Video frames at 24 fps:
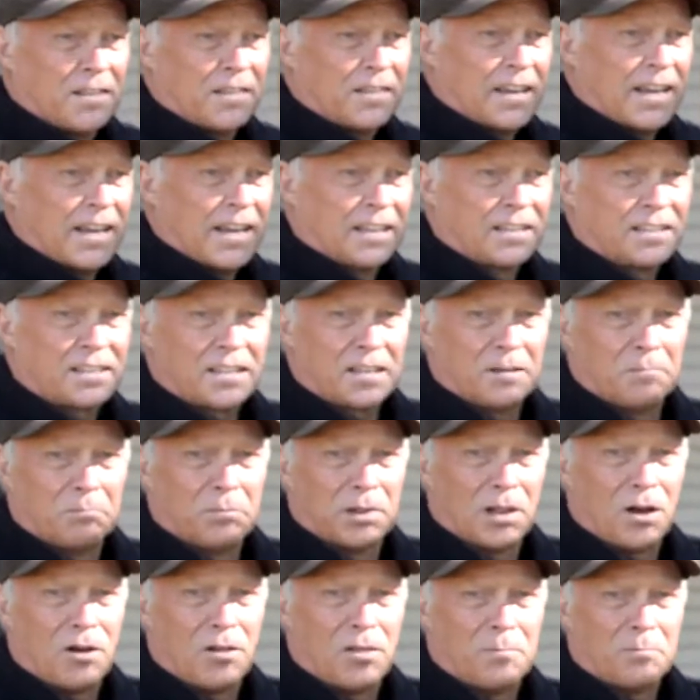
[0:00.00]
and things can
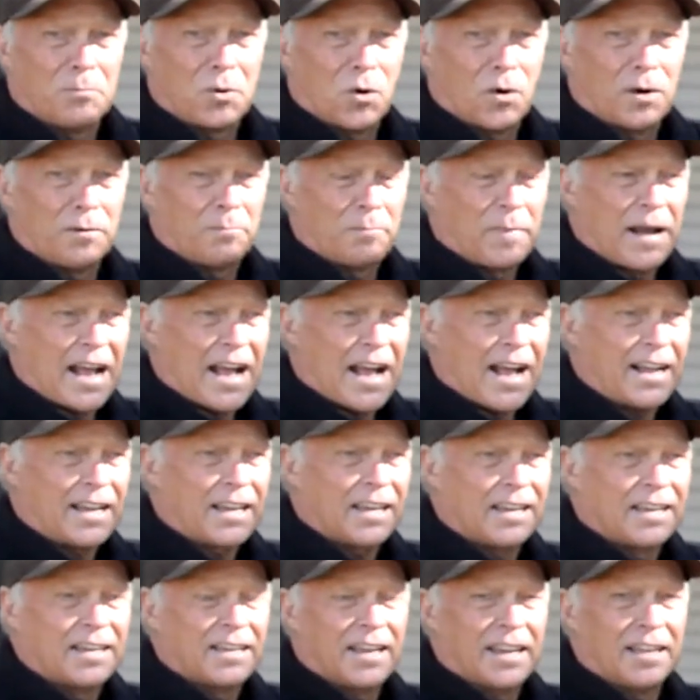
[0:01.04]
blow the board
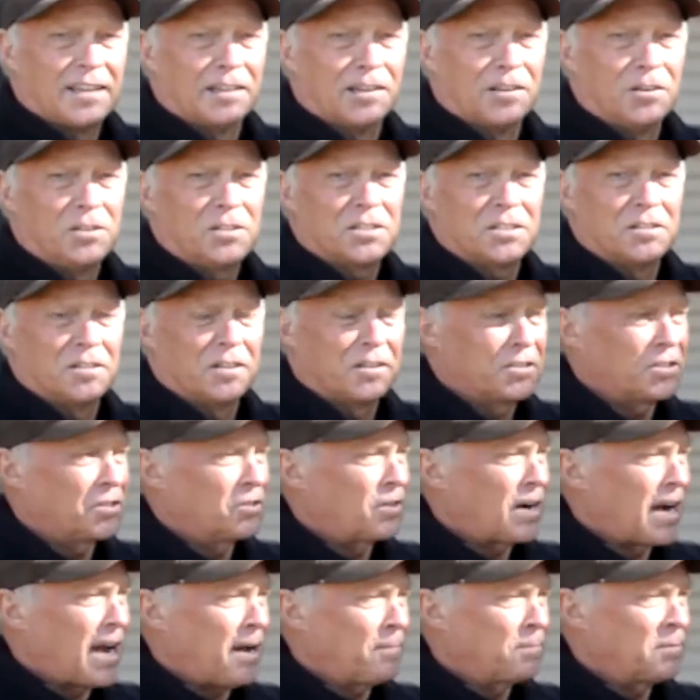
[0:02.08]
back and loosen the
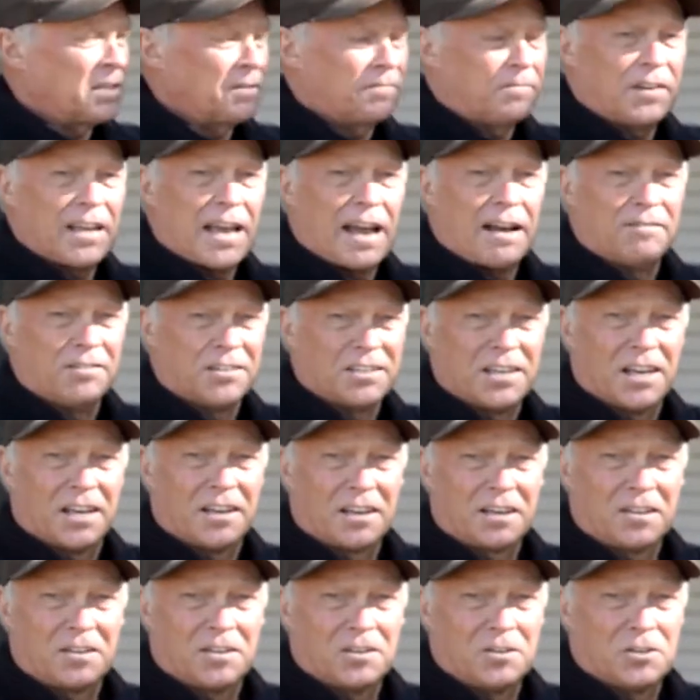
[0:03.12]
straps if you haven't
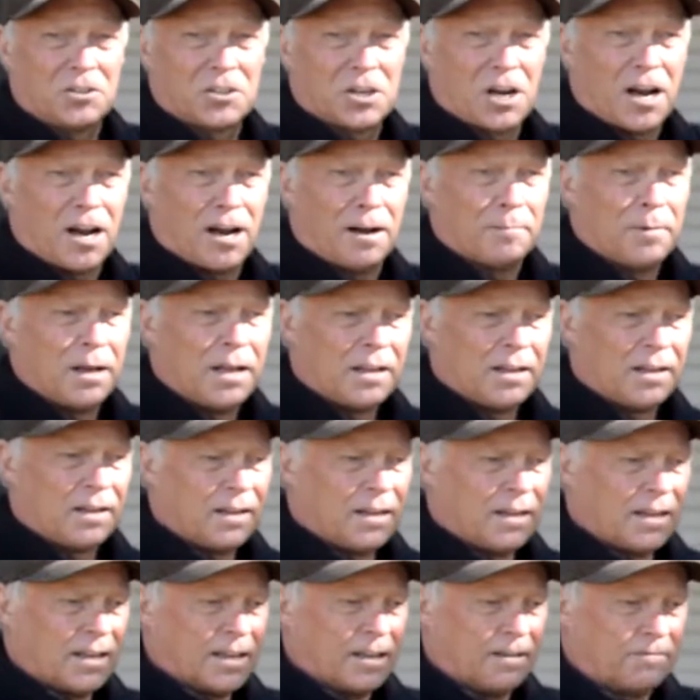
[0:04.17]
done a good job.
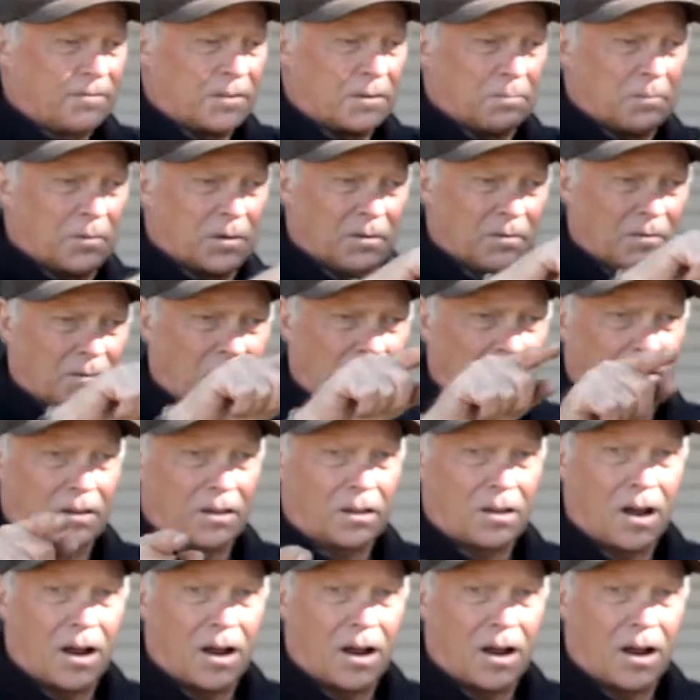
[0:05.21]
If the